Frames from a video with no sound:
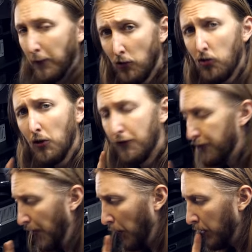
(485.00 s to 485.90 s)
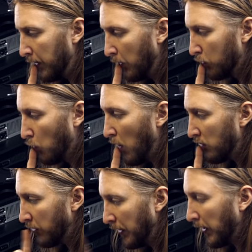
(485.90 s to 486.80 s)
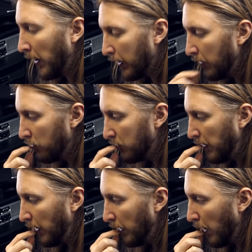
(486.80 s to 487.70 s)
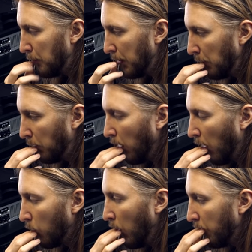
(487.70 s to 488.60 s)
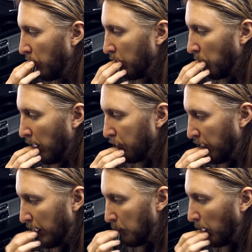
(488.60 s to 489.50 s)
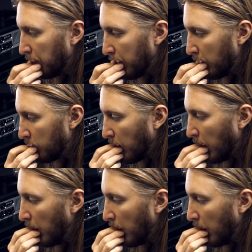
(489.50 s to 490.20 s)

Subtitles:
This is a very good question, and I can see a lot of people are wondering what I think about this.